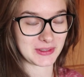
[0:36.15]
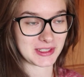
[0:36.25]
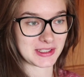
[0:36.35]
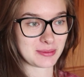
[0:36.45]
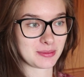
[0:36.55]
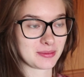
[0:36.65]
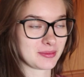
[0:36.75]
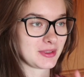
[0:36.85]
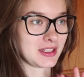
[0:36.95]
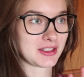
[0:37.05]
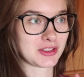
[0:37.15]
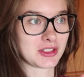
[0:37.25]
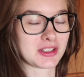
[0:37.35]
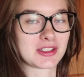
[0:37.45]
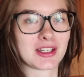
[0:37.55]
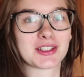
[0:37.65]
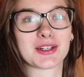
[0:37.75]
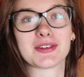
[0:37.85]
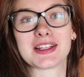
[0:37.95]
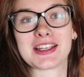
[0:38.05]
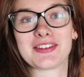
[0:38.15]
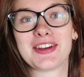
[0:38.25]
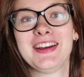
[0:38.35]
which is it's just such a relief.